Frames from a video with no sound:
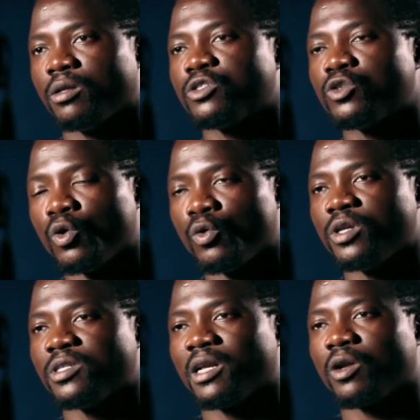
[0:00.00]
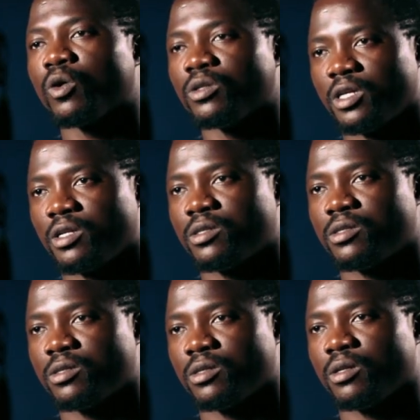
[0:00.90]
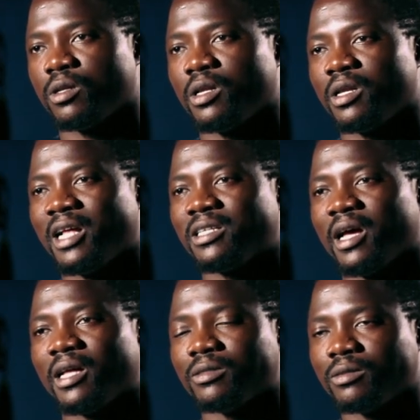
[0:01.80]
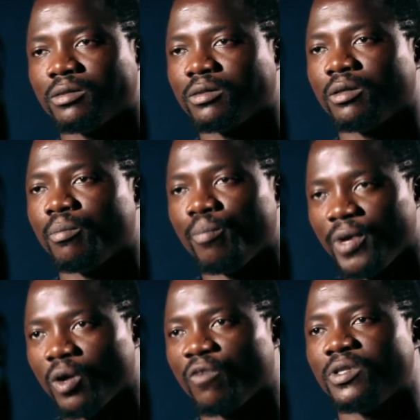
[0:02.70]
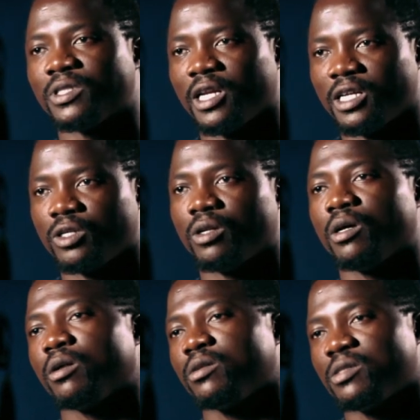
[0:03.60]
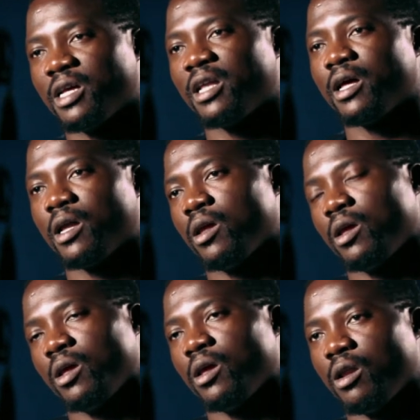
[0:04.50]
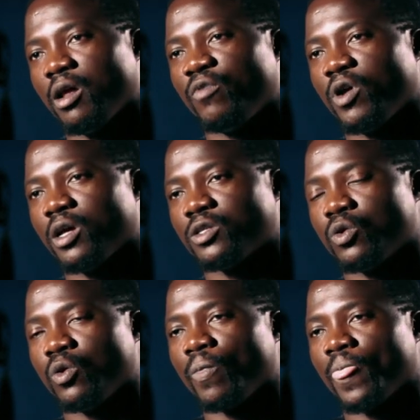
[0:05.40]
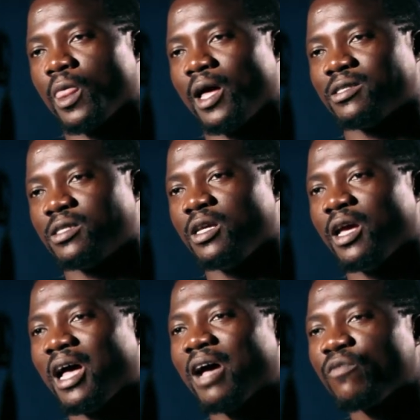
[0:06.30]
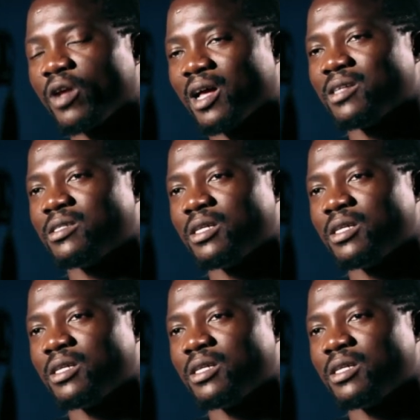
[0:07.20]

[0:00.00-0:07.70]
stories and contents that can be of international standard in Africa. So I see African